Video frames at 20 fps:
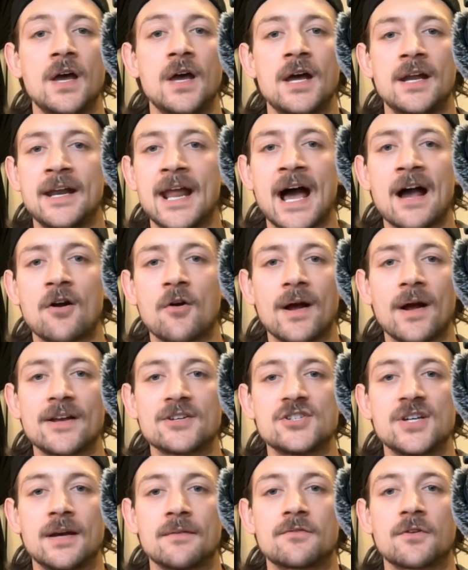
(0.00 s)
not
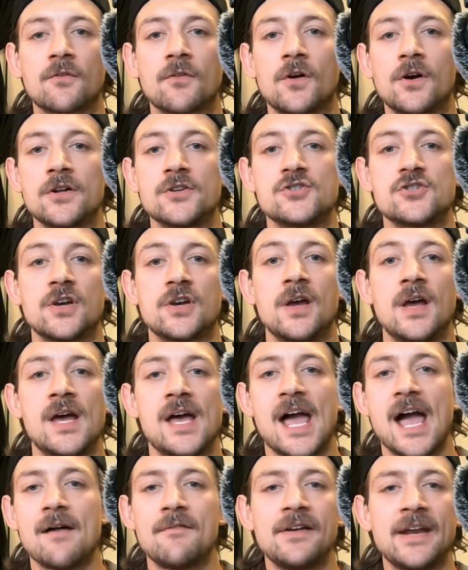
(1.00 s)
crashing after lunch,
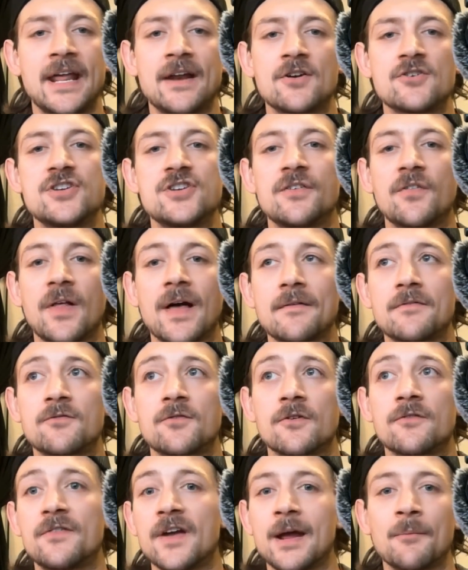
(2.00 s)
having energy left
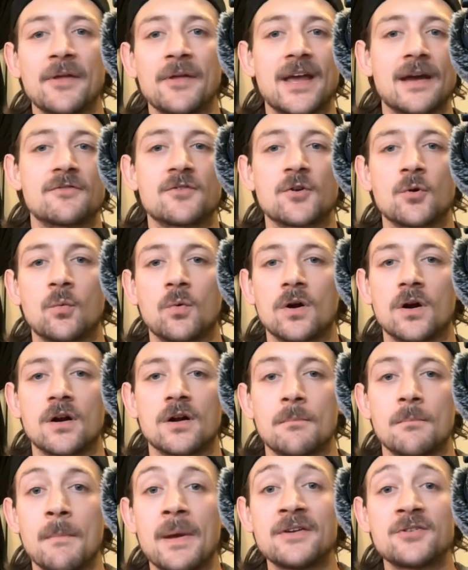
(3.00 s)
for family after
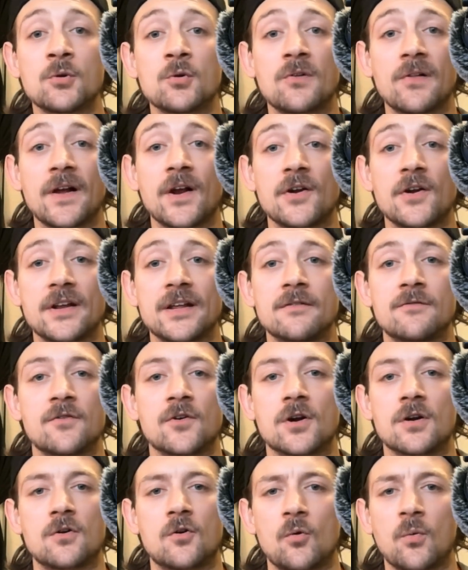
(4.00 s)
work, mental clarity
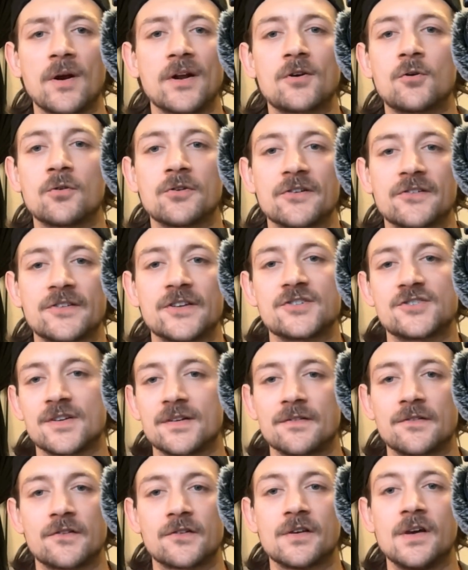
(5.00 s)
for critical
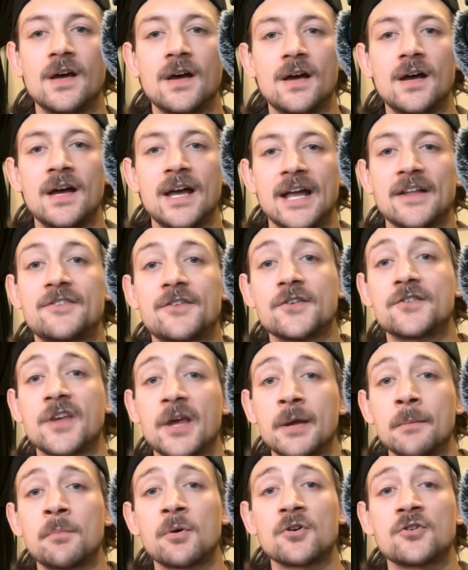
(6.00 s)
decisions. It's the
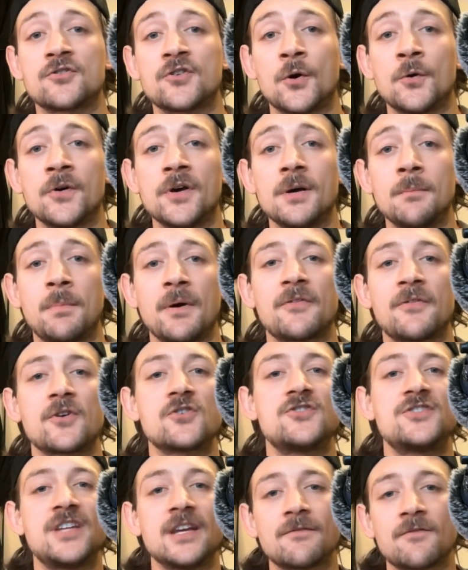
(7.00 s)
same persona, but
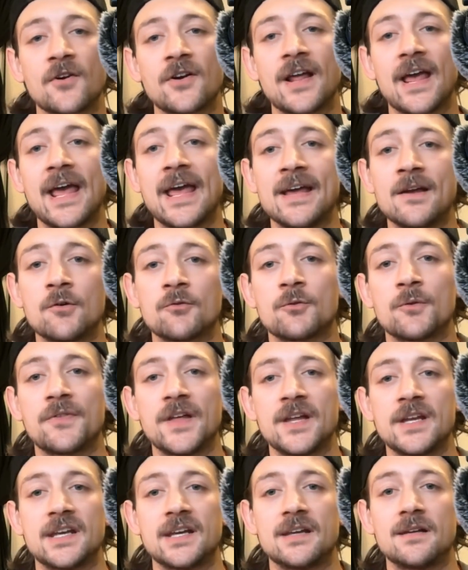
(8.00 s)
there's different angles
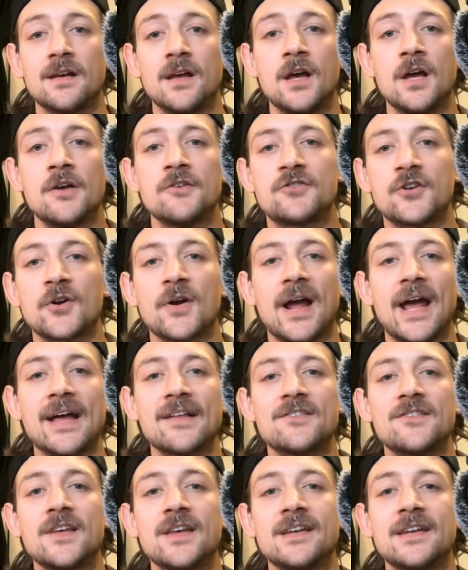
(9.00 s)
within it. So your
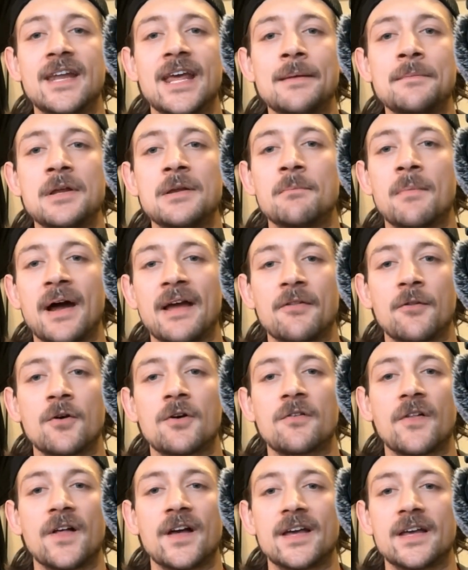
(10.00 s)
ad set naming might
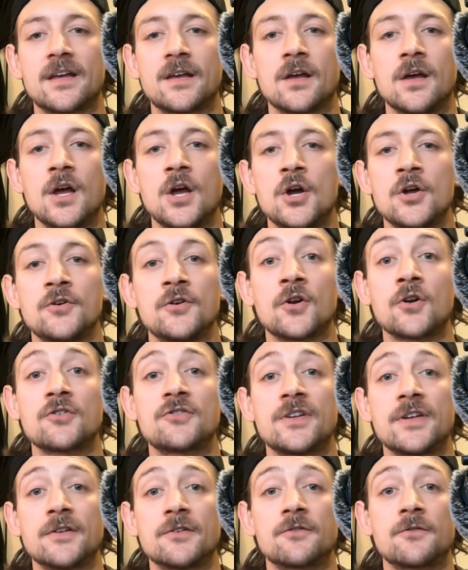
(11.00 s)
look like
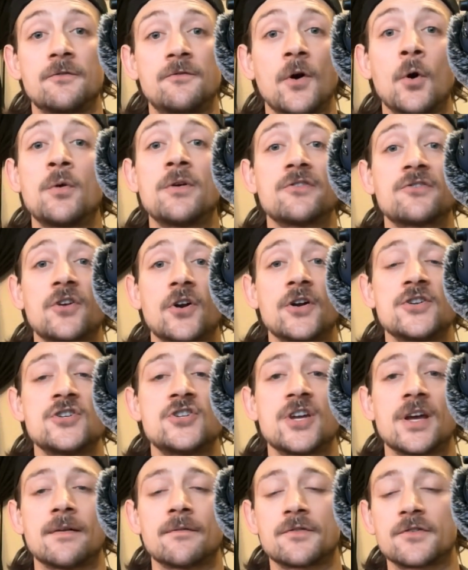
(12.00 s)
nurses focus during
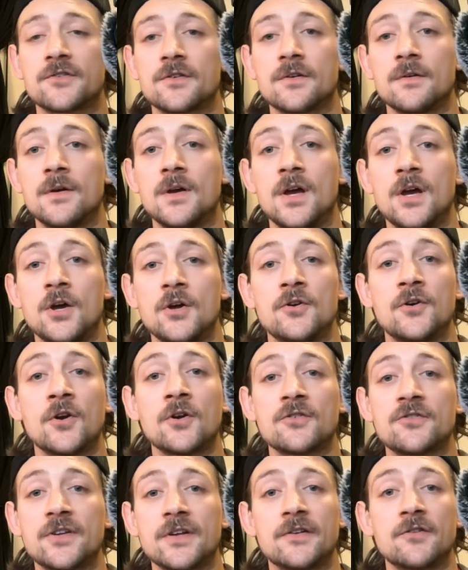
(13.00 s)
shifts,
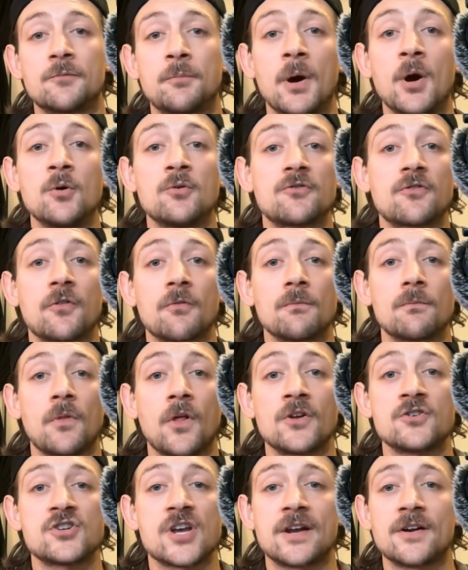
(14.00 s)
nurses
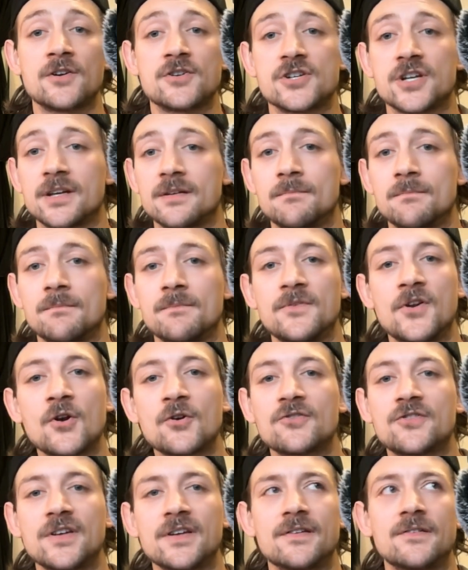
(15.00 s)
post-lunch energy,
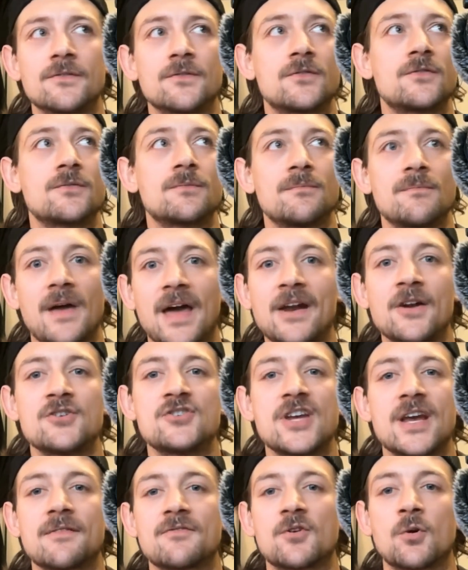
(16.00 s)
nurses
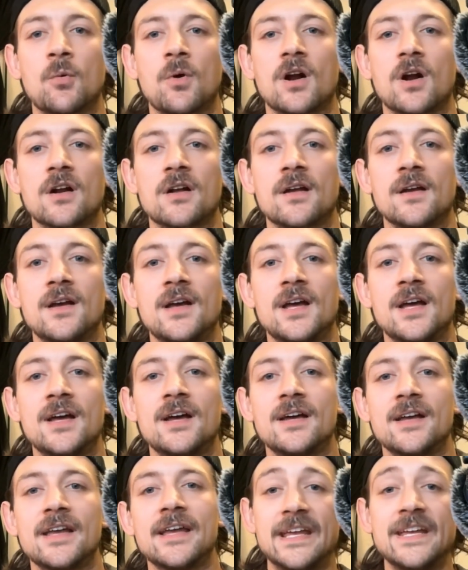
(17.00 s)
energy after work.
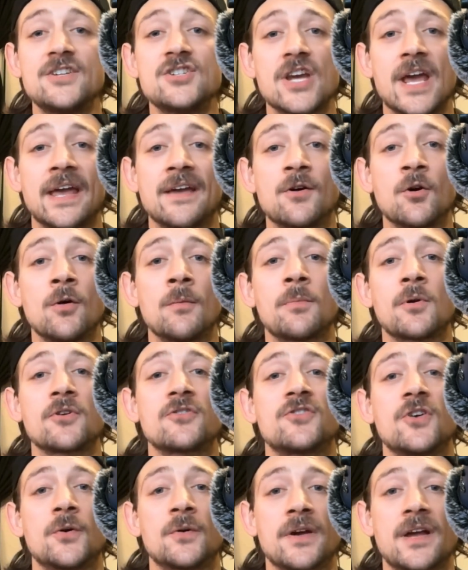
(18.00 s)
Each angle and
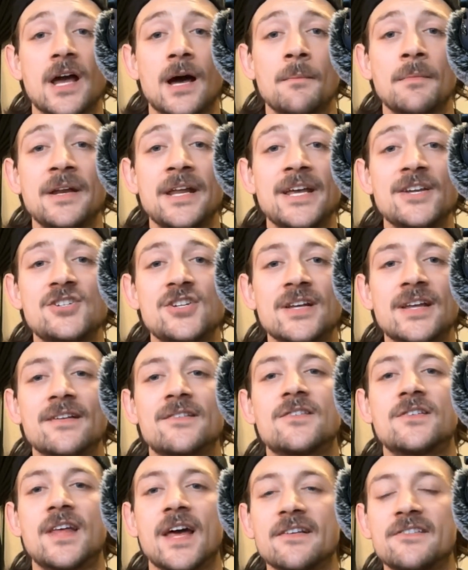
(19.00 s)
persona combination
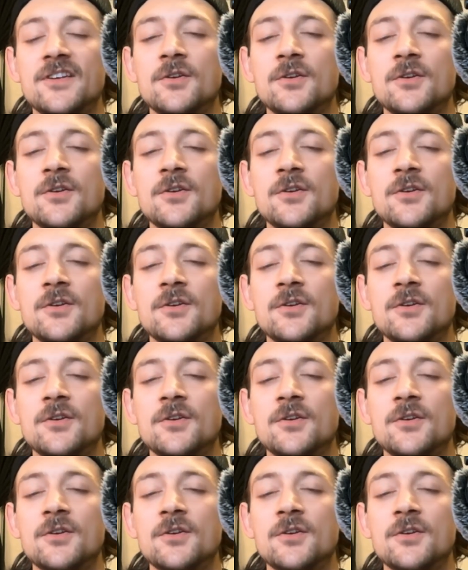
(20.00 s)
gets tested